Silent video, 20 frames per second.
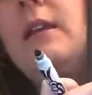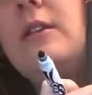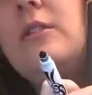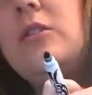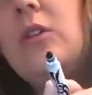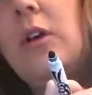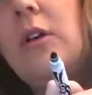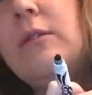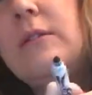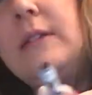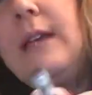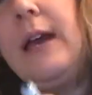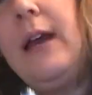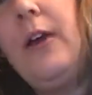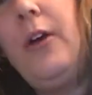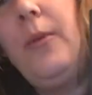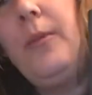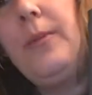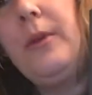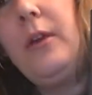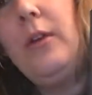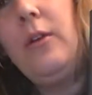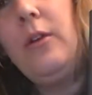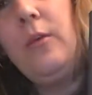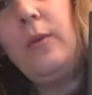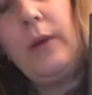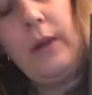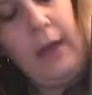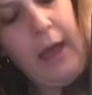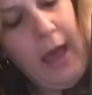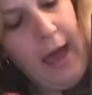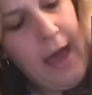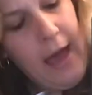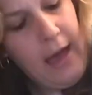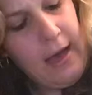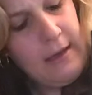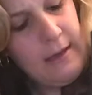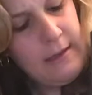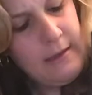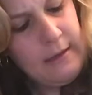an adult to help you, you want to
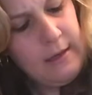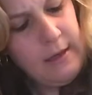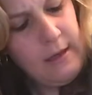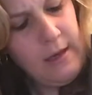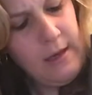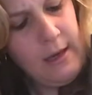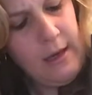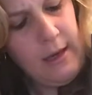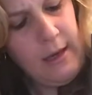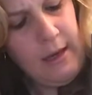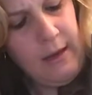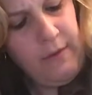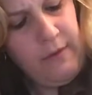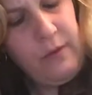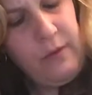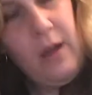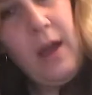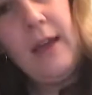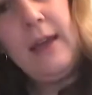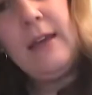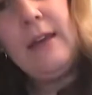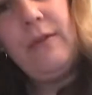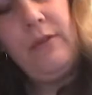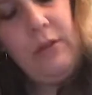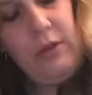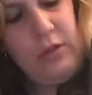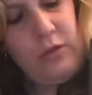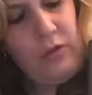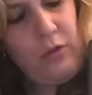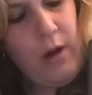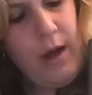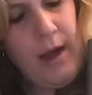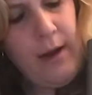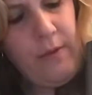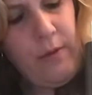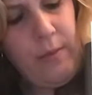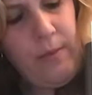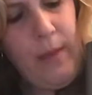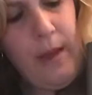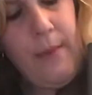ask. If not, give it a try.
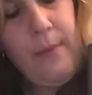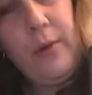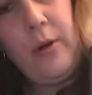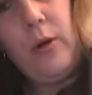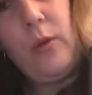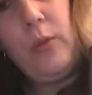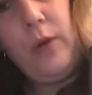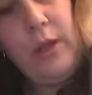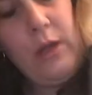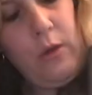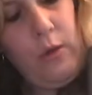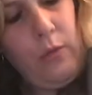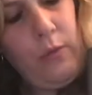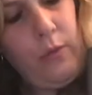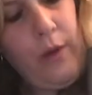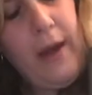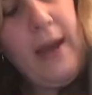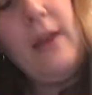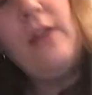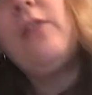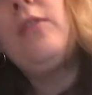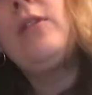Remember, when you write